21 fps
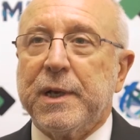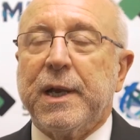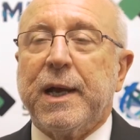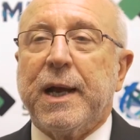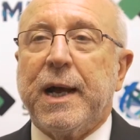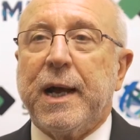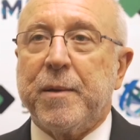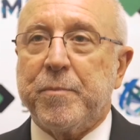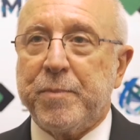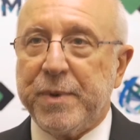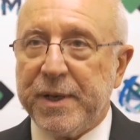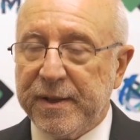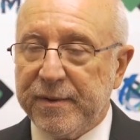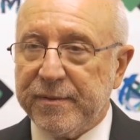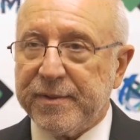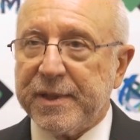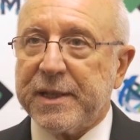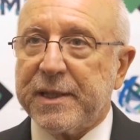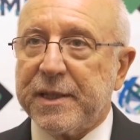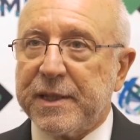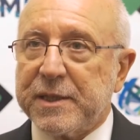I
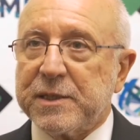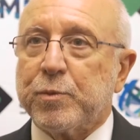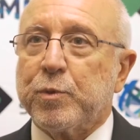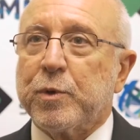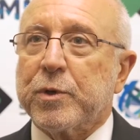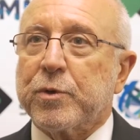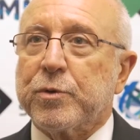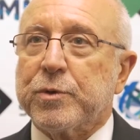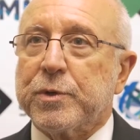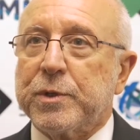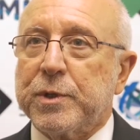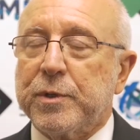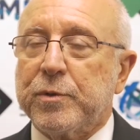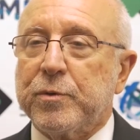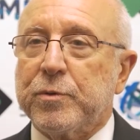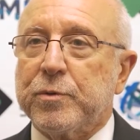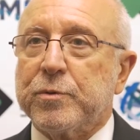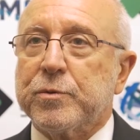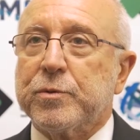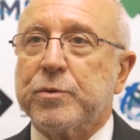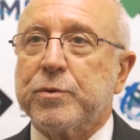believe that this will
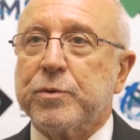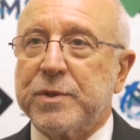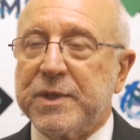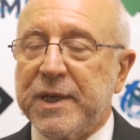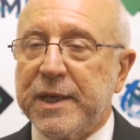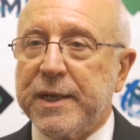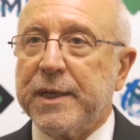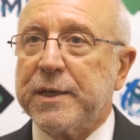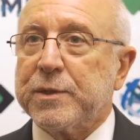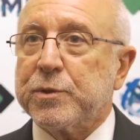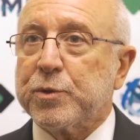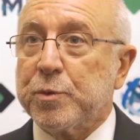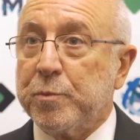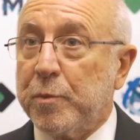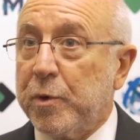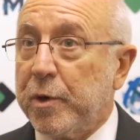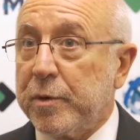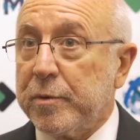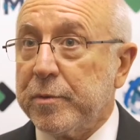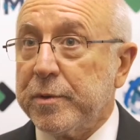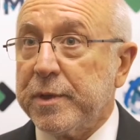continue today and
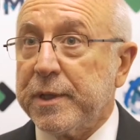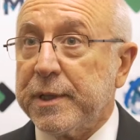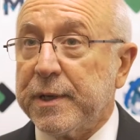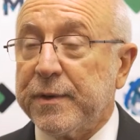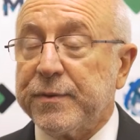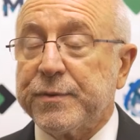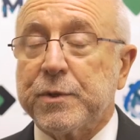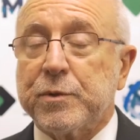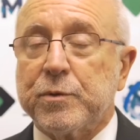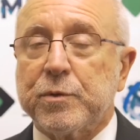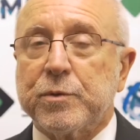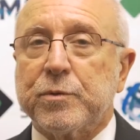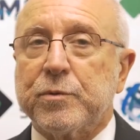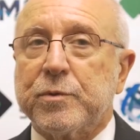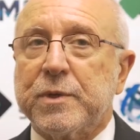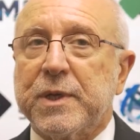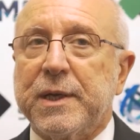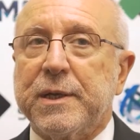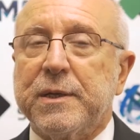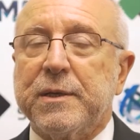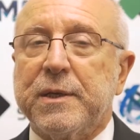tomorrow, in the afternoon
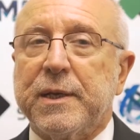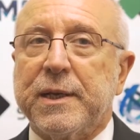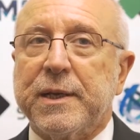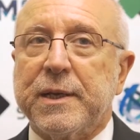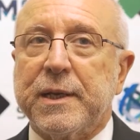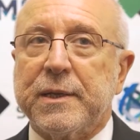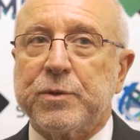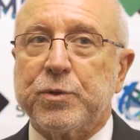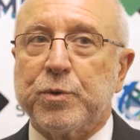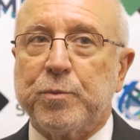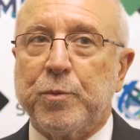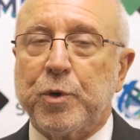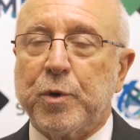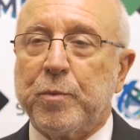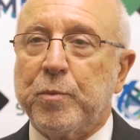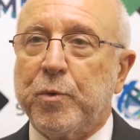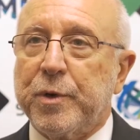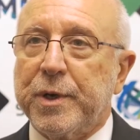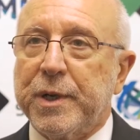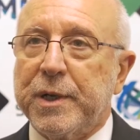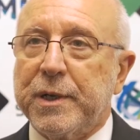today and then tomorrow
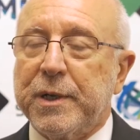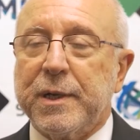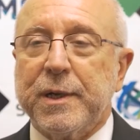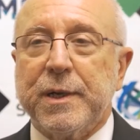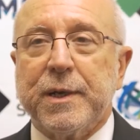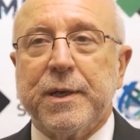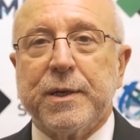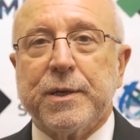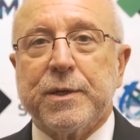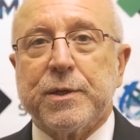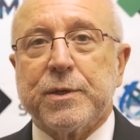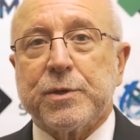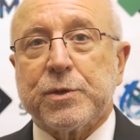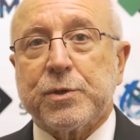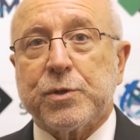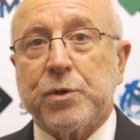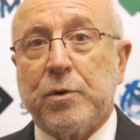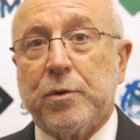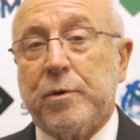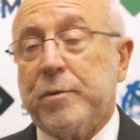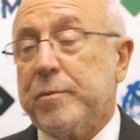morning.
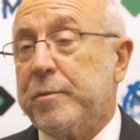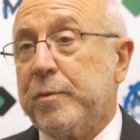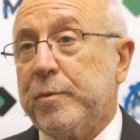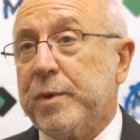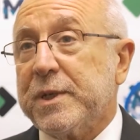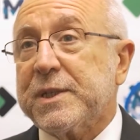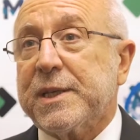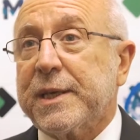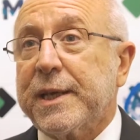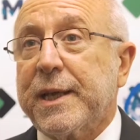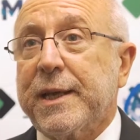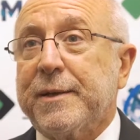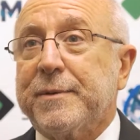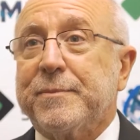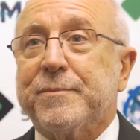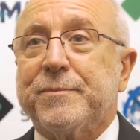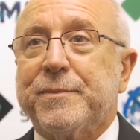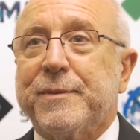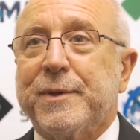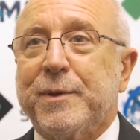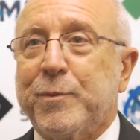So once
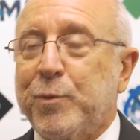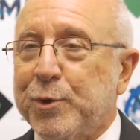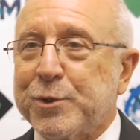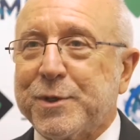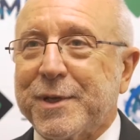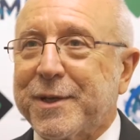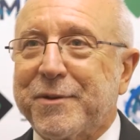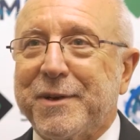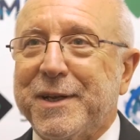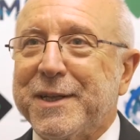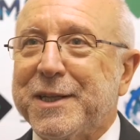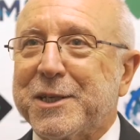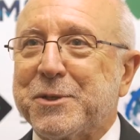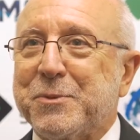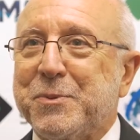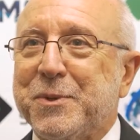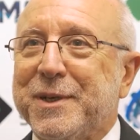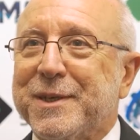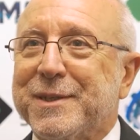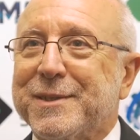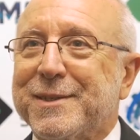again, it was a great
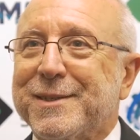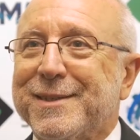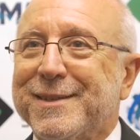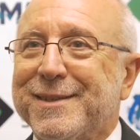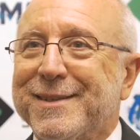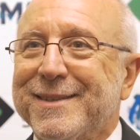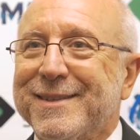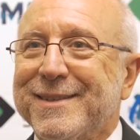experience.